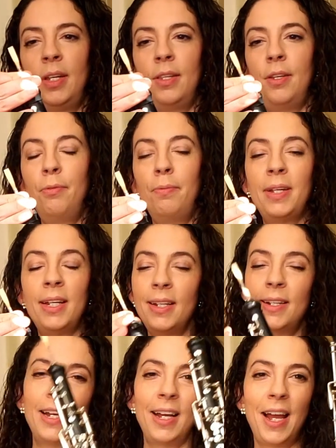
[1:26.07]
The
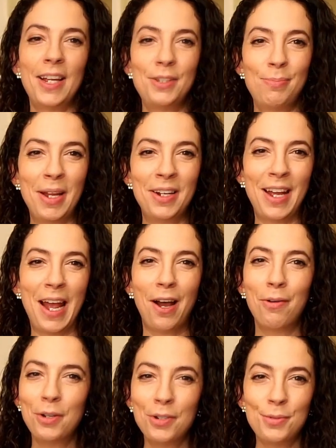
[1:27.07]
reed I spend
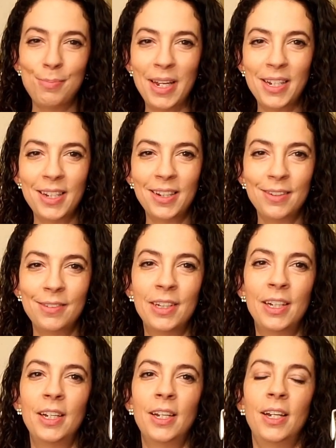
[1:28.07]
hours making,
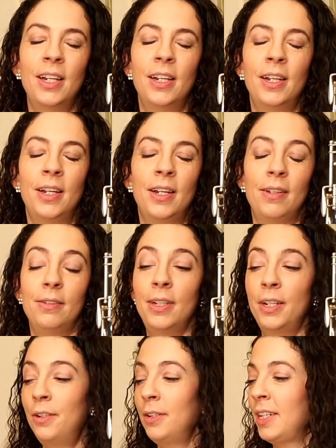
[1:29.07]

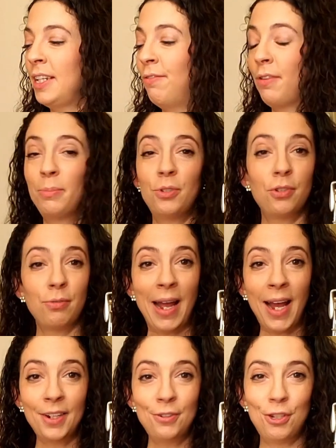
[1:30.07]
literally from
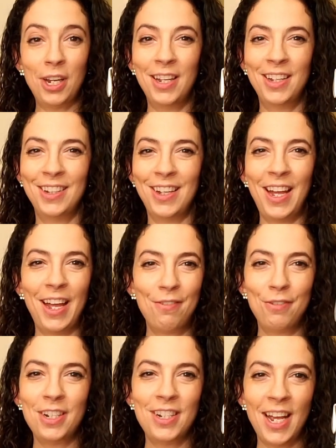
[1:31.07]
scratch
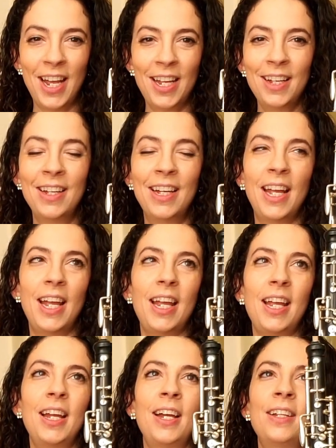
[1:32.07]
every day,
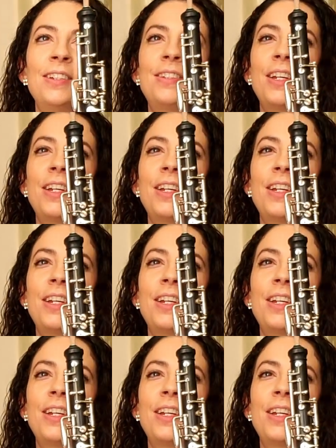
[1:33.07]
and